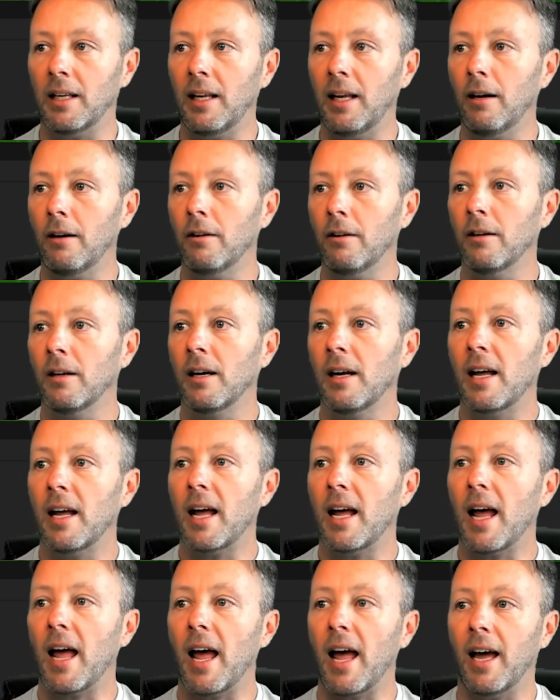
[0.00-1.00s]
here.
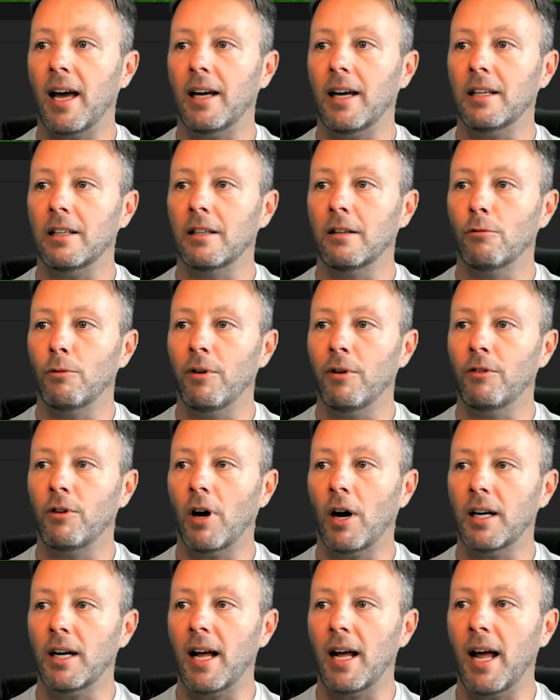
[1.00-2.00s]
And we've
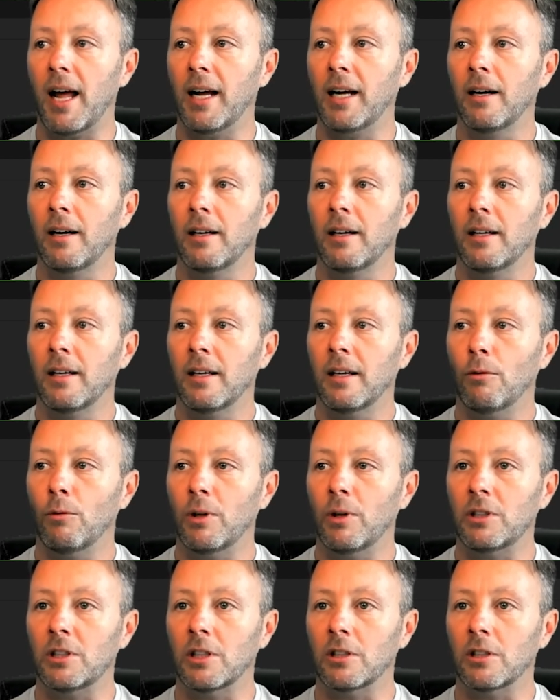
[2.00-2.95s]
got egg, which